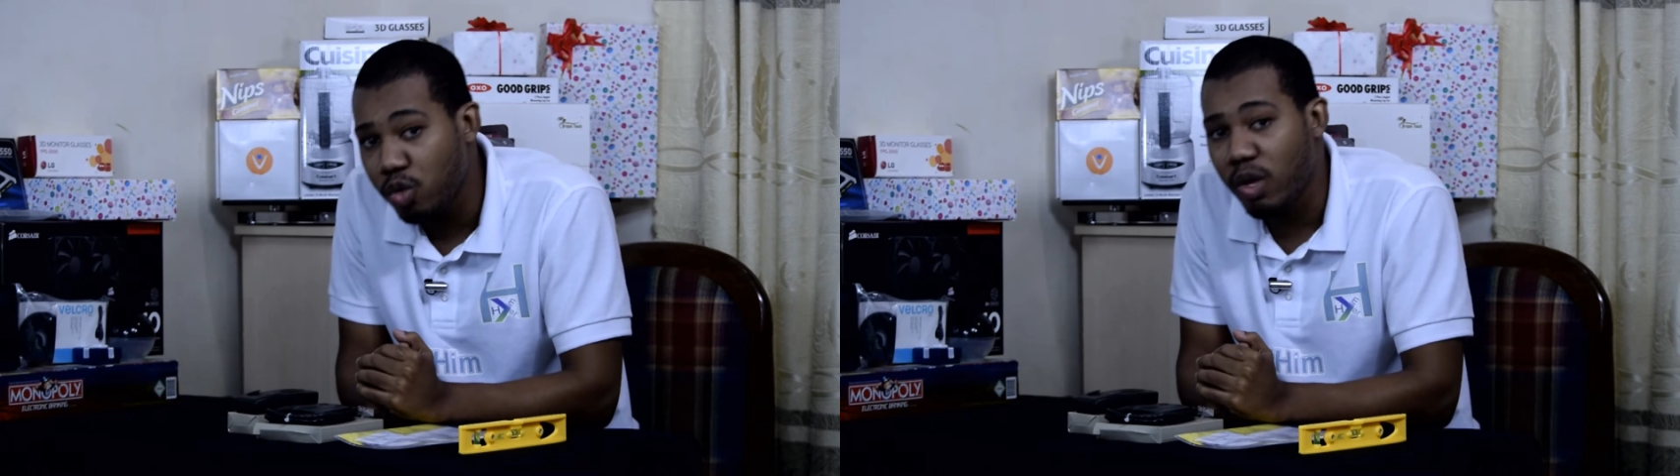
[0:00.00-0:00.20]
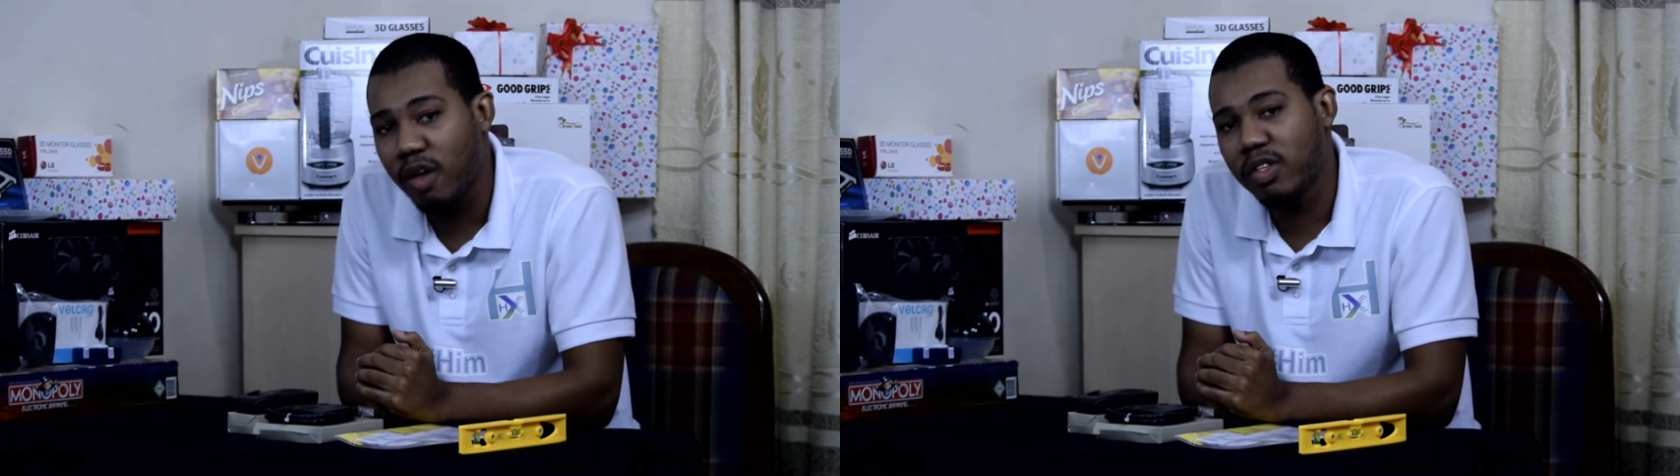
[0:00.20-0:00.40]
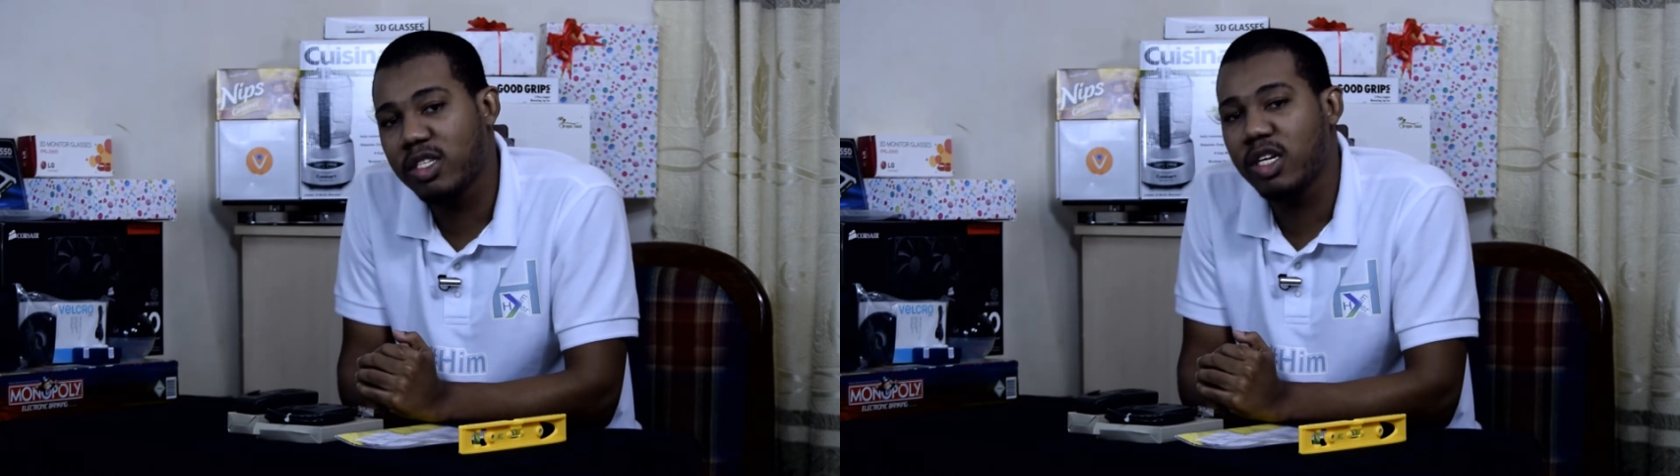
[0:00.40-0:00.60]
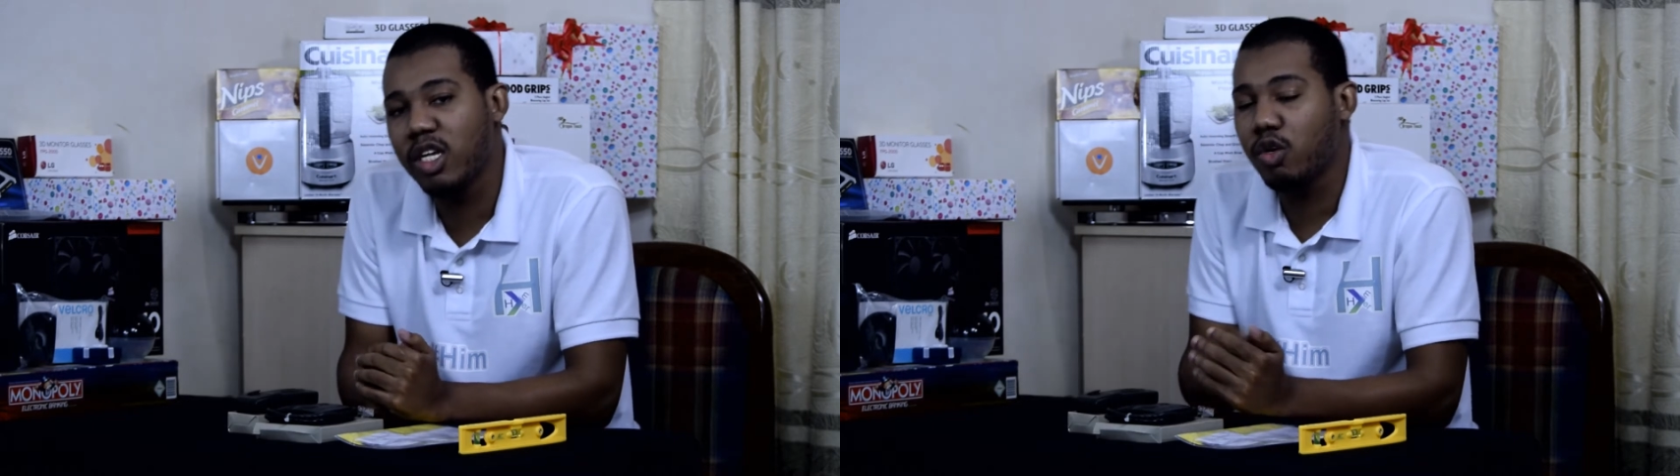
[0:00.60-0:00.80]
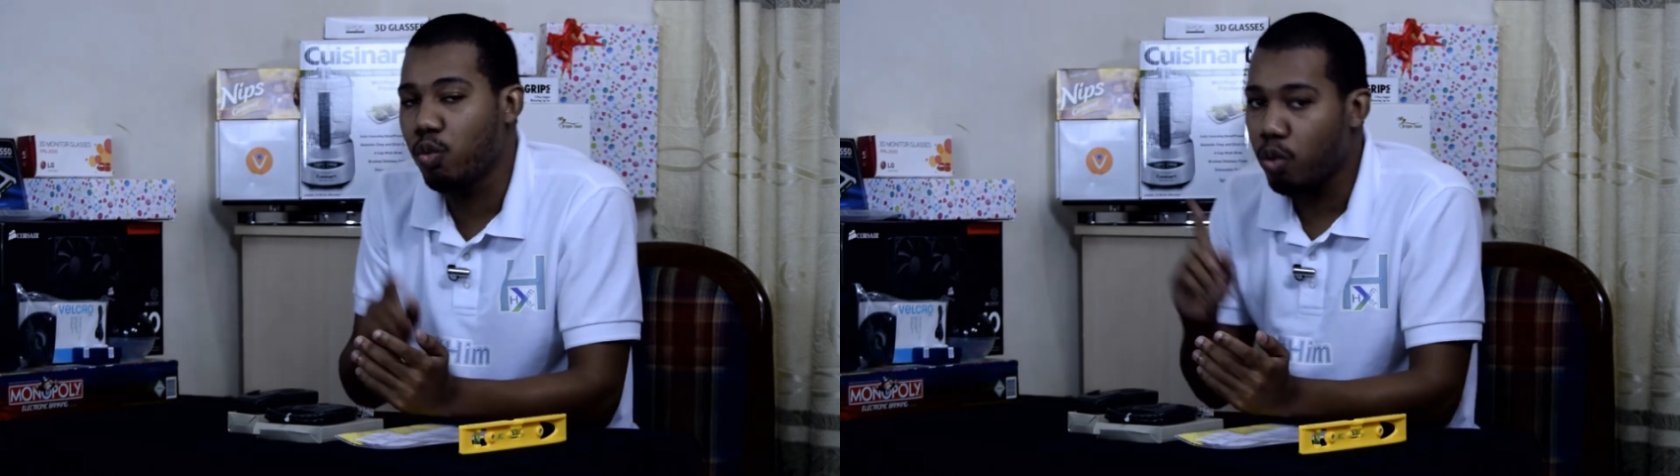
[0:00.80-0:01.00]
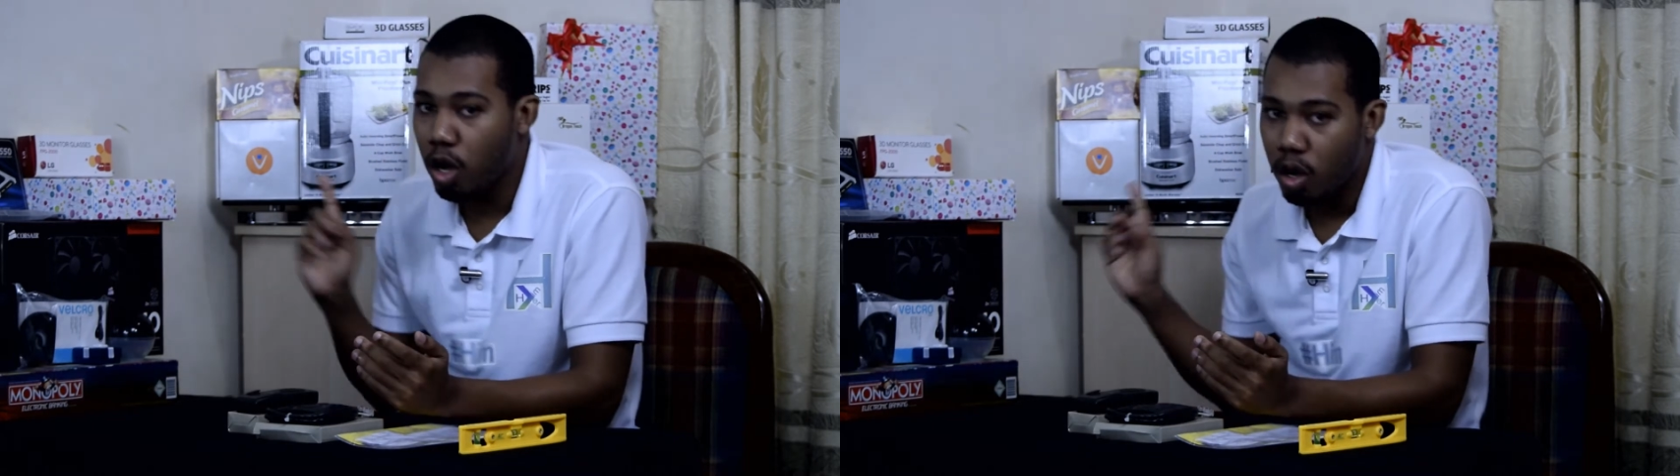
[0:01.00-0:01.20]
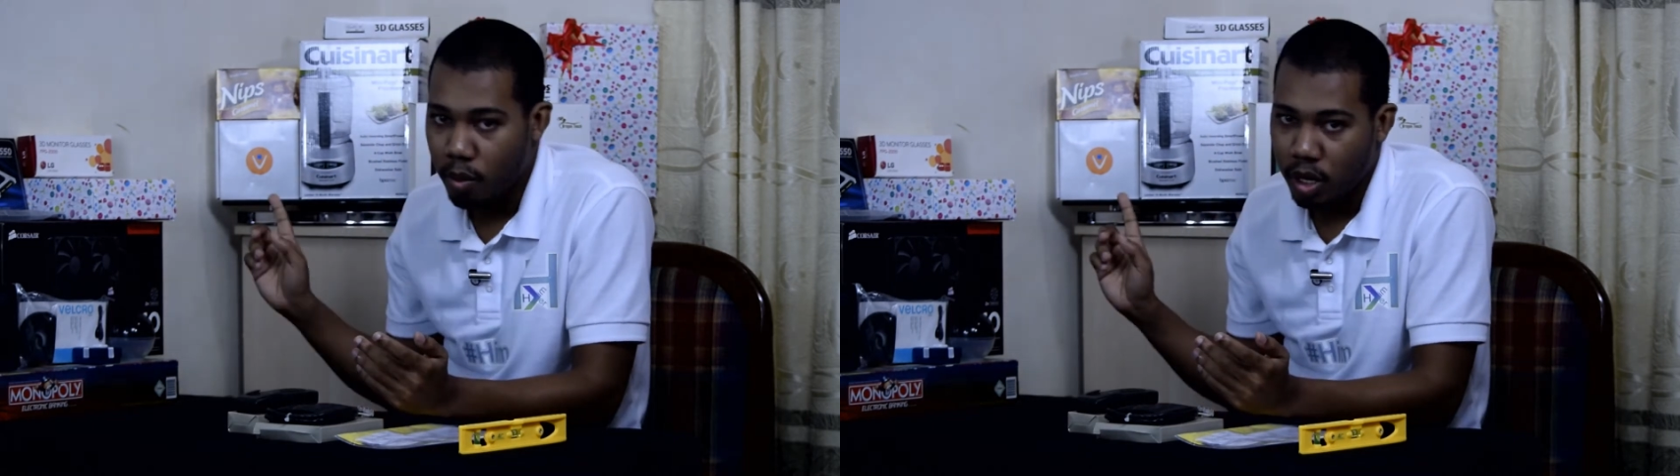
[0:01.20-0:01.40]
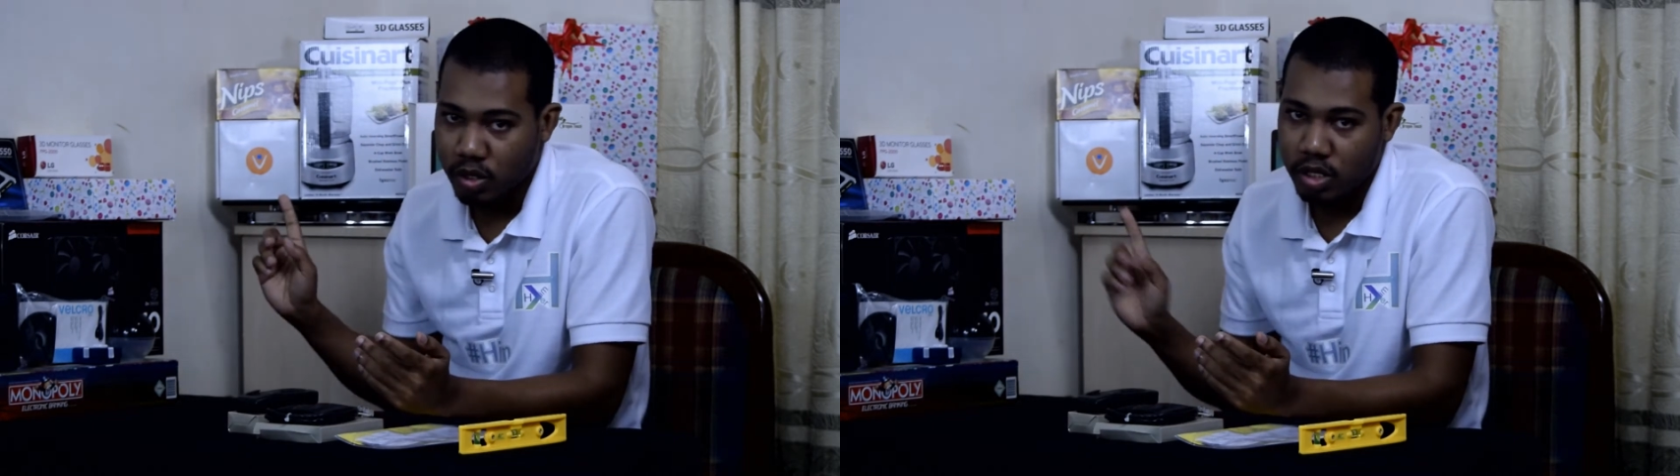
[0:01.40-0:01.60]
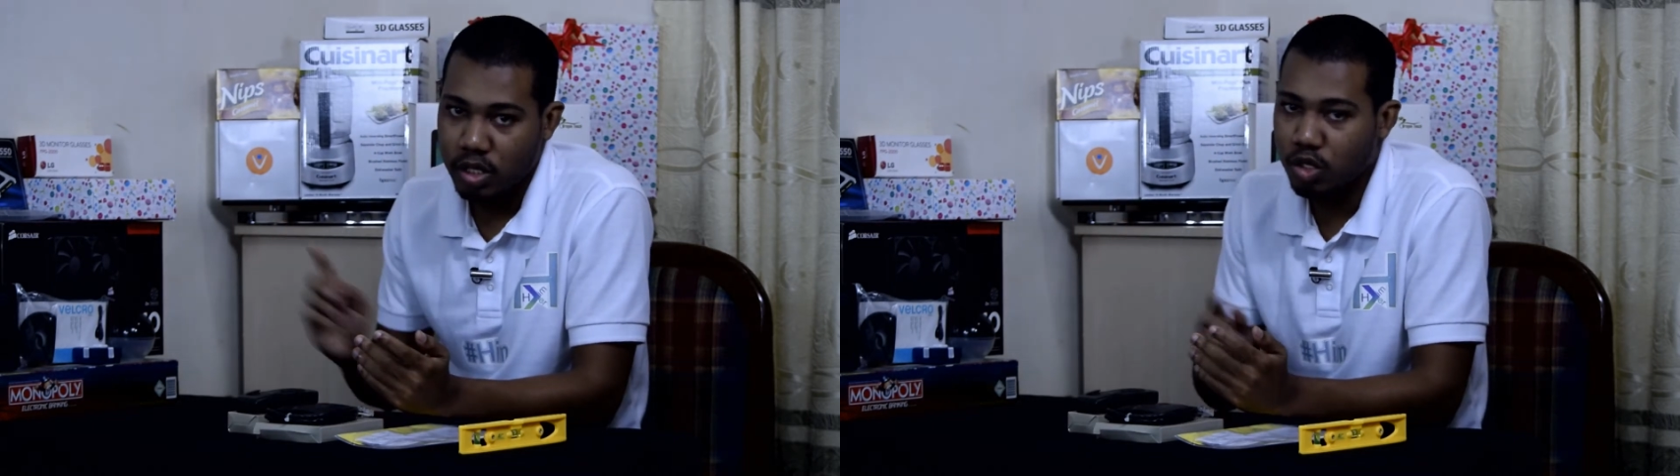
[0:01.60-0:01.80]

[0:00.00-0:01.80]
to have the screen wall mounted